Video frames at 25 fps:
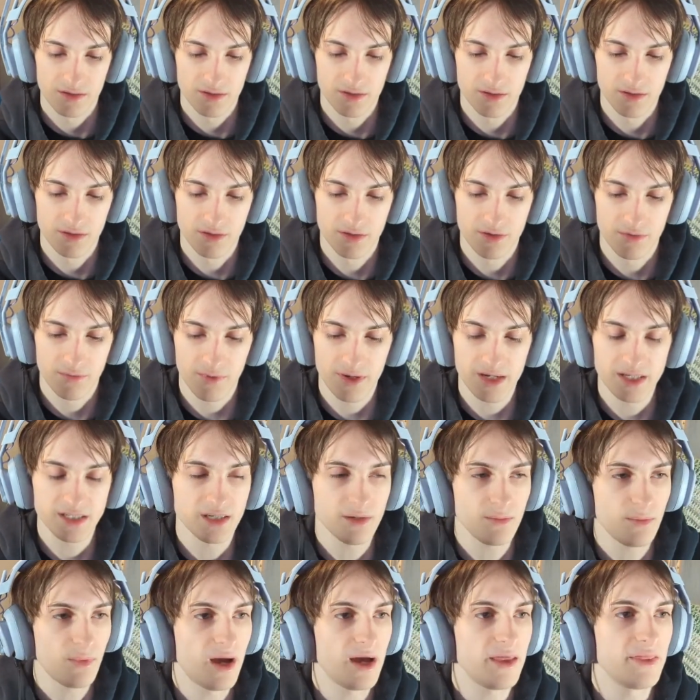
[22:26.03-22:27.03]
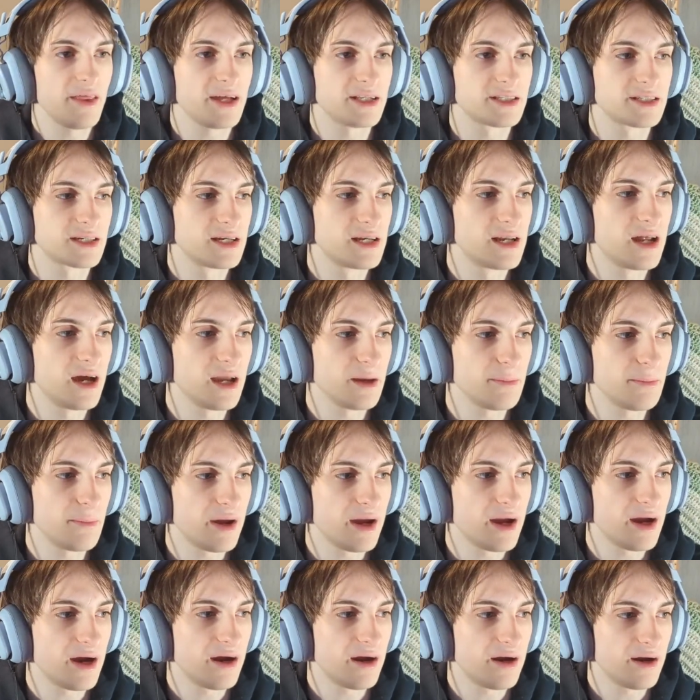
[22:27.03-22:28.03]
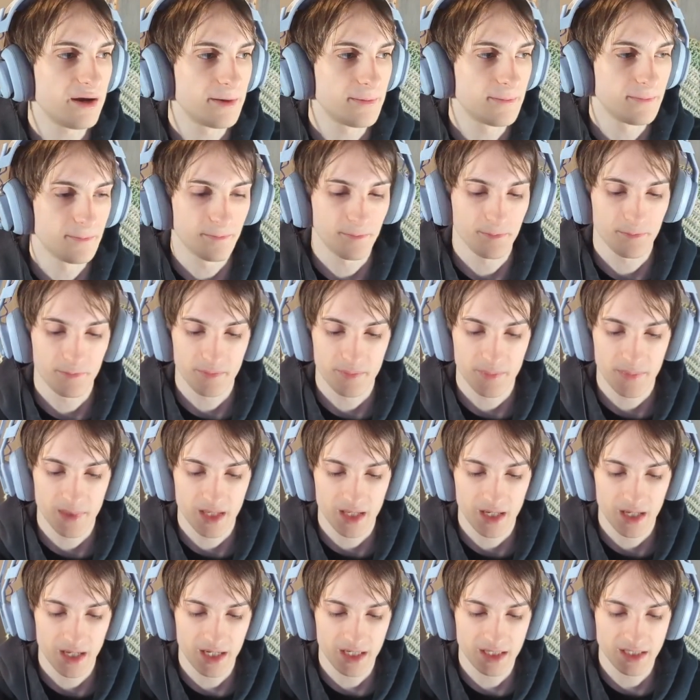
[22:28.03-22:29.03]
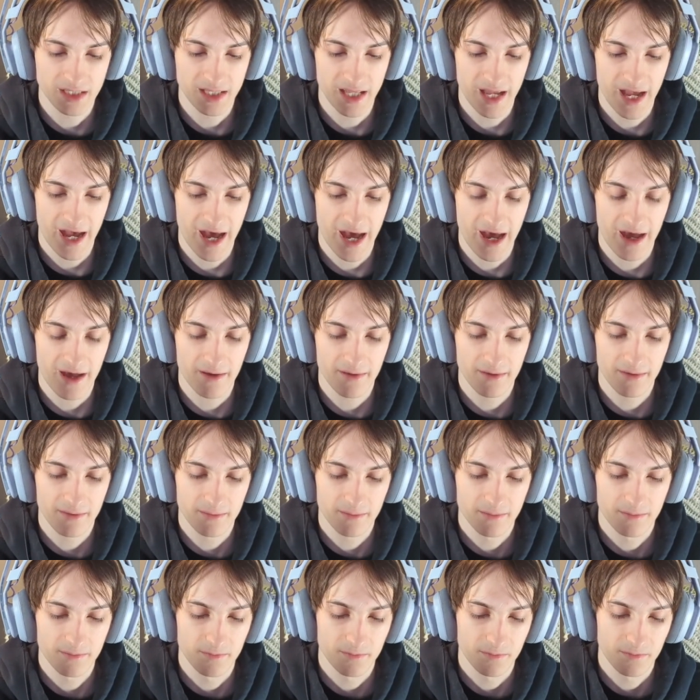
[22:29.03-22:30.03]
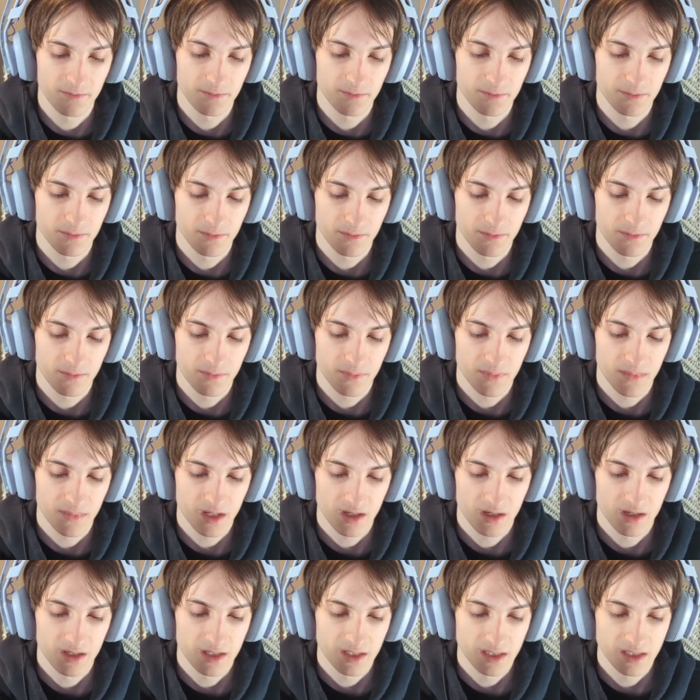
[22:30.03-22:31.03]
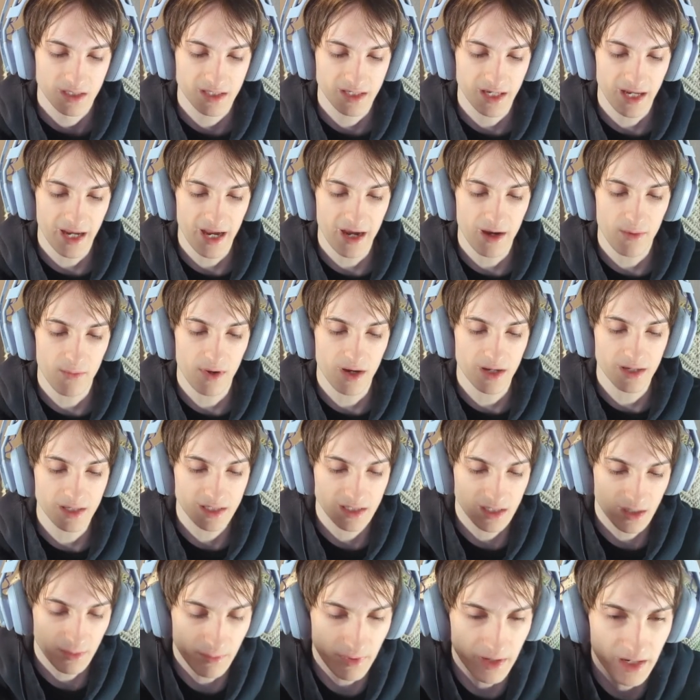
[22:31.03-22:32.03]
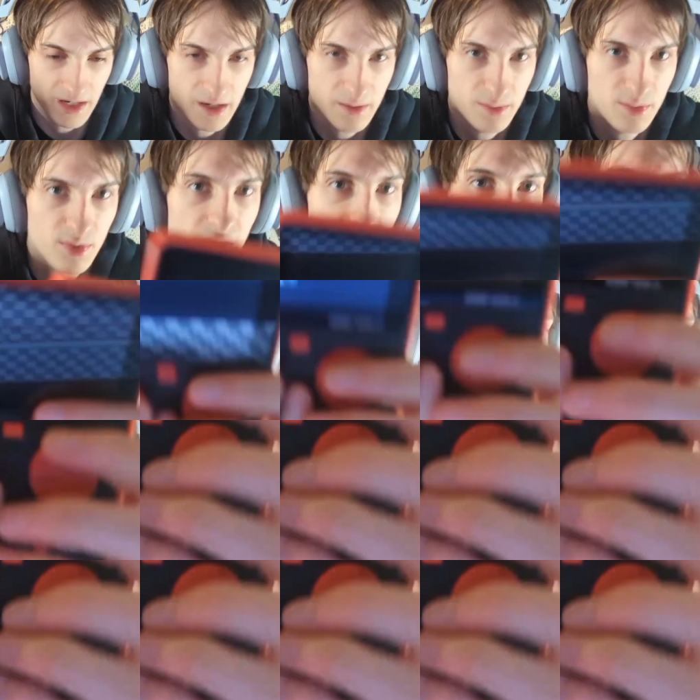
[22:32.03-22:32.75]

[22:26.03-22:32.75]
The reason why that's a nightmare is that, say I want somebody to press